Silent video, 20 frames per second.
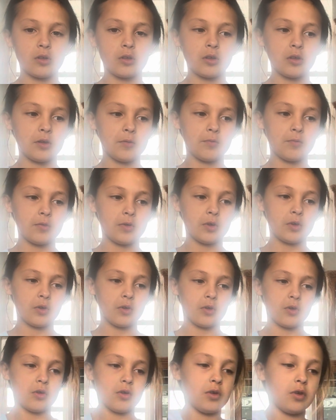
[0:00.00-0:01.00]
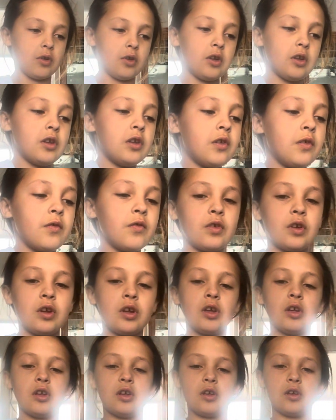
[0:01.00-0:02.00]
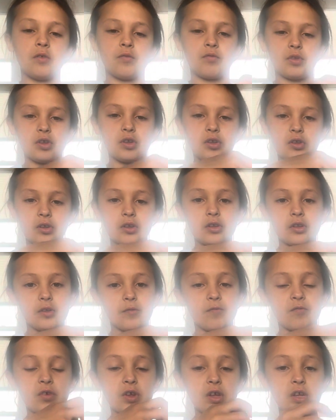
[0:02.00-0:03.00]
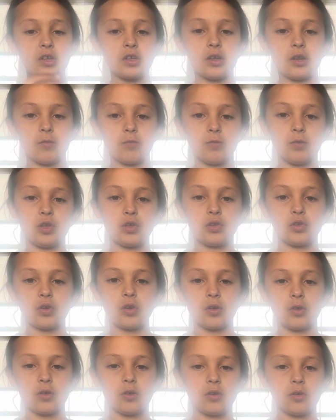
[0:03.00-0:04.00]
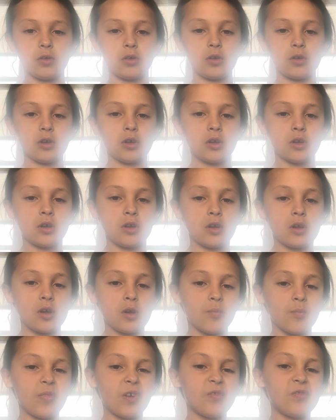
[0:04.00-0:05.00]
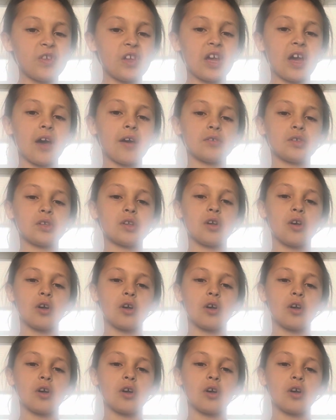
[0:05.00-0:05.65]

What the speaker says: Even on this thing, if it doesn't fit, then restart. But if it has